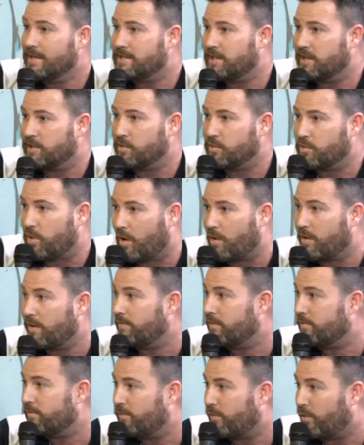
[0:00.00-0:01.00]
said you go
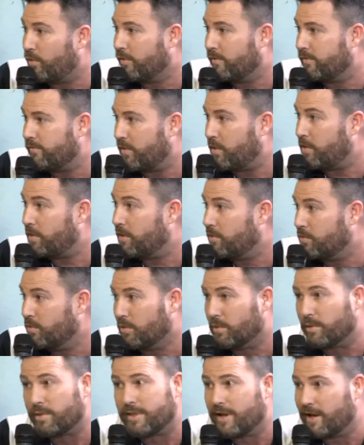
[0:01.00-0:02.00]
even further north